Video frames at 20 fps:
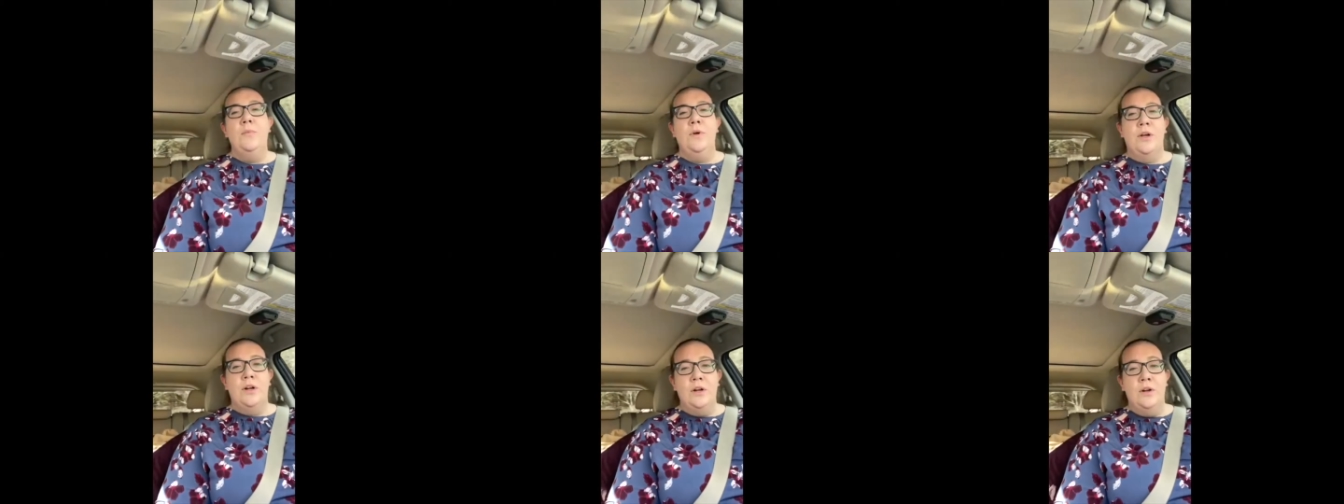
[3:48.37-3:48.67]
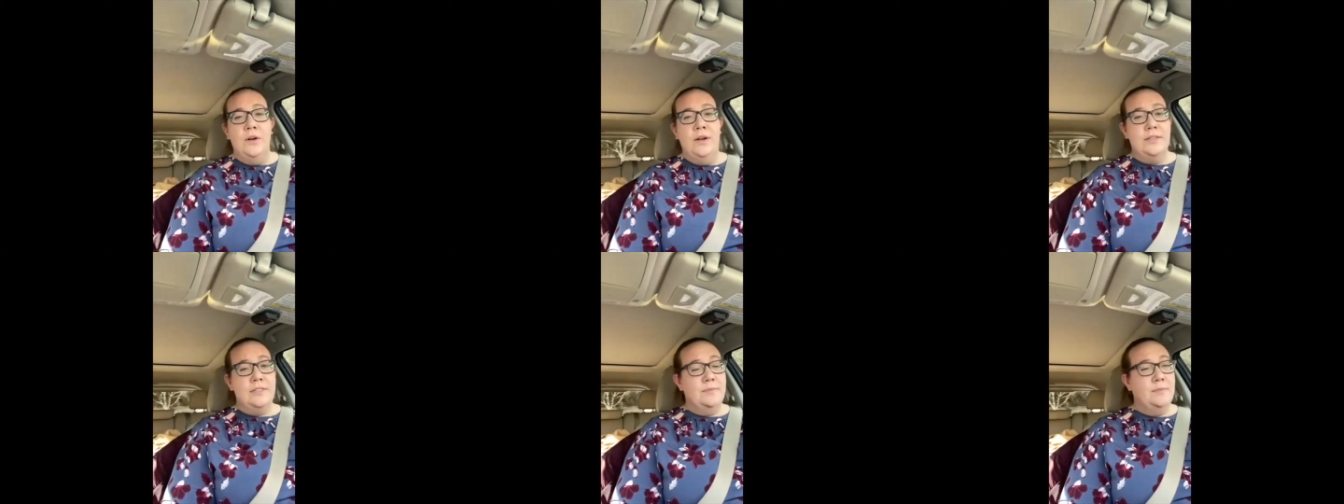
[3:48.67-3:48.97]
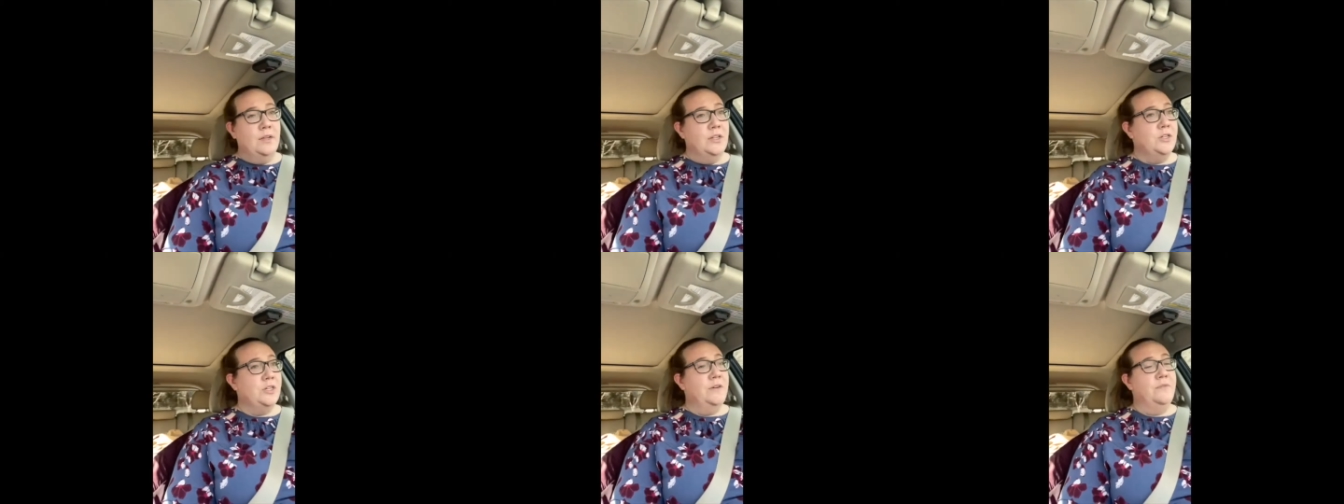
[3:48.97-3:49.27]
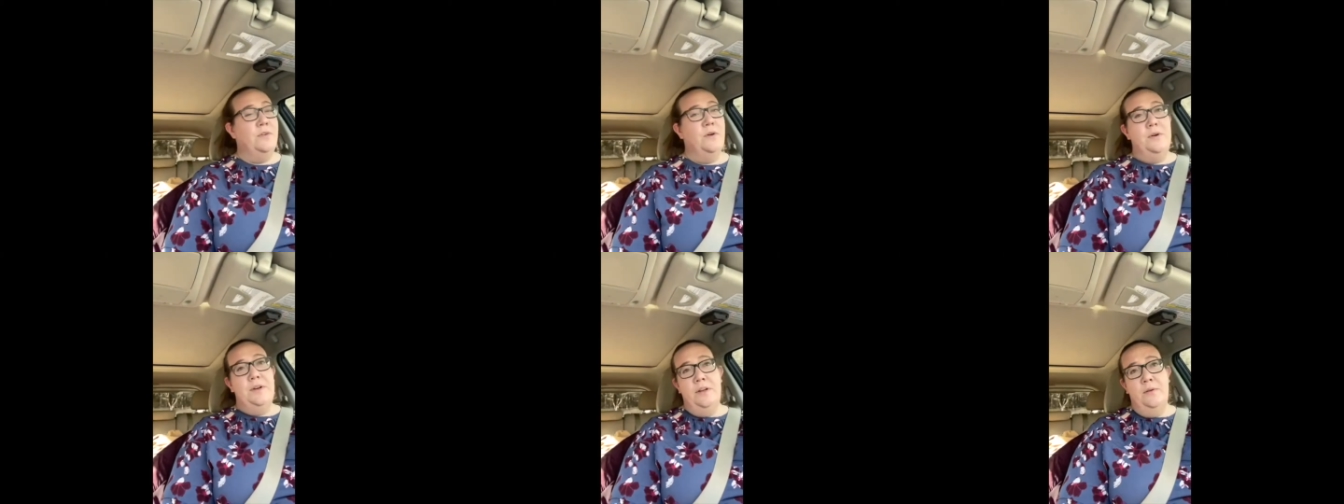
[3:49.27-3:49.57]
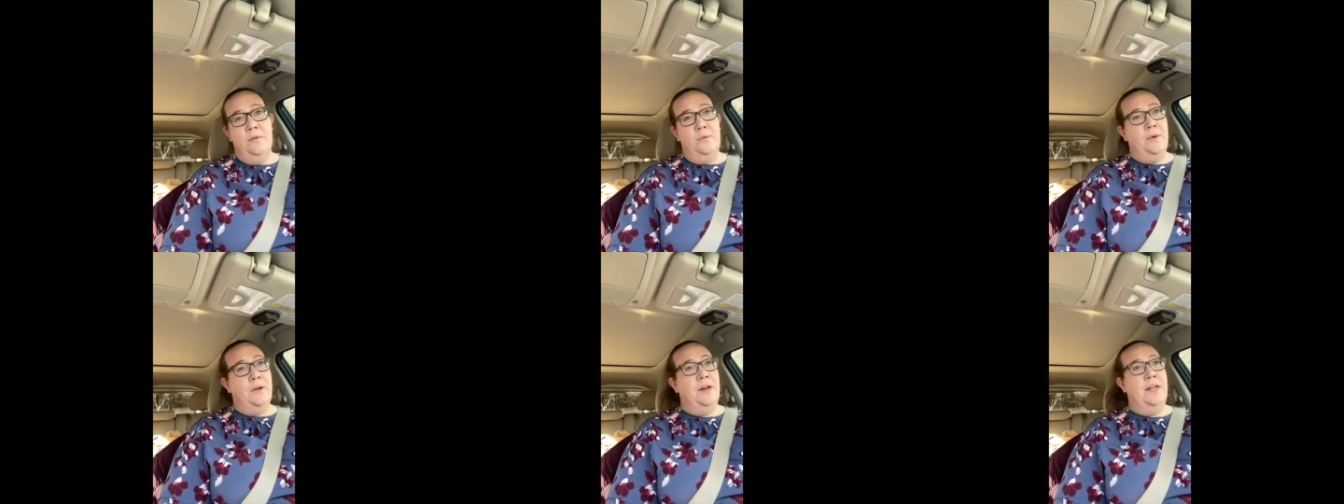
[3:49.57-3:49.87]
We're gonna go get some lunch. I have no idea
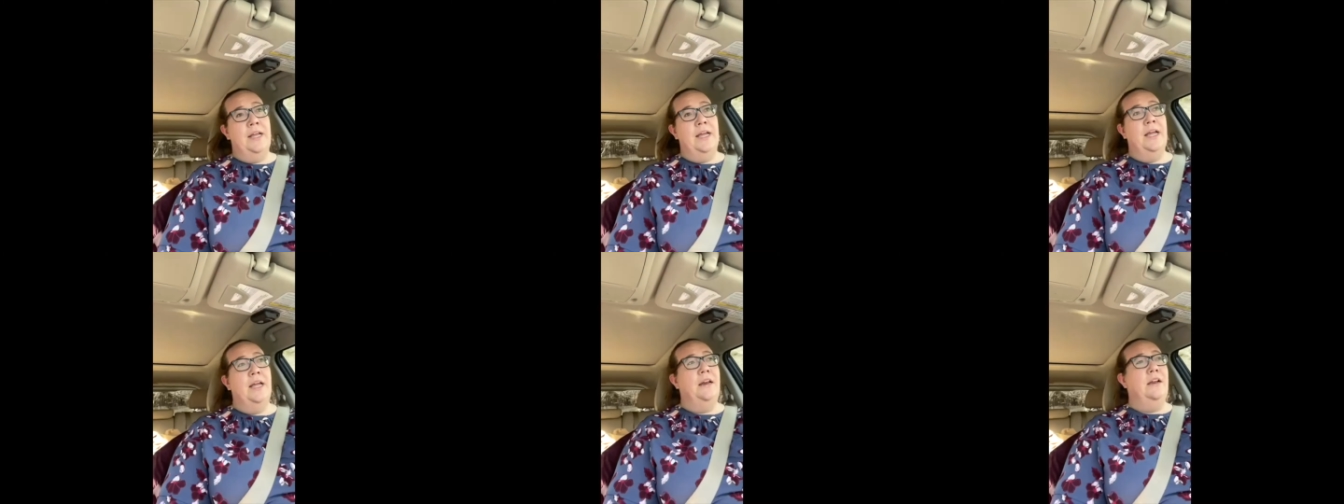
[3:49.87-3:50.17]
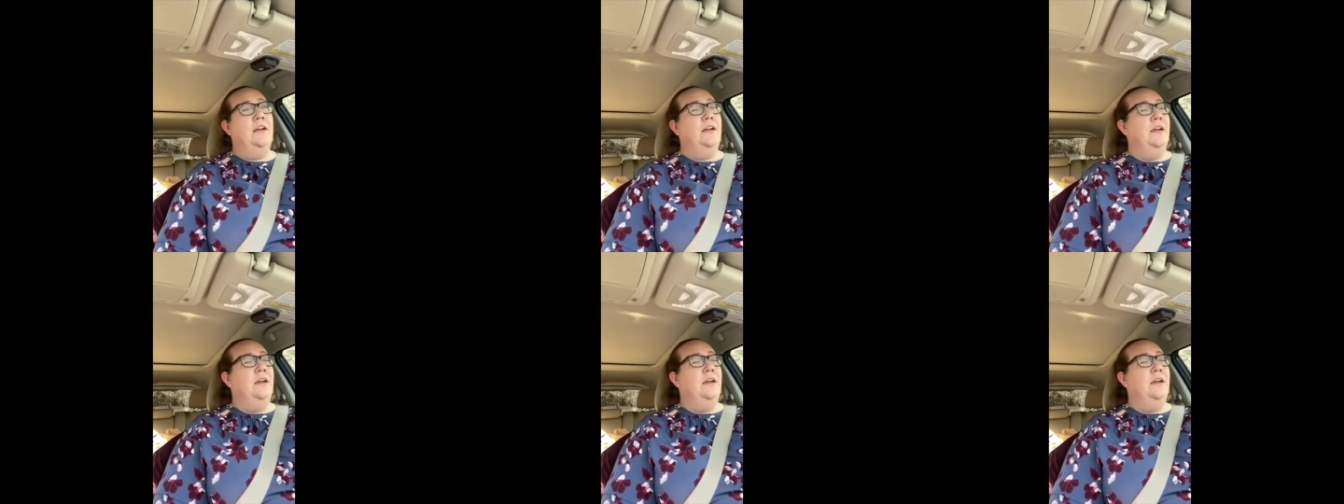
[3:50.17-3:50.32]
what we're gonna get.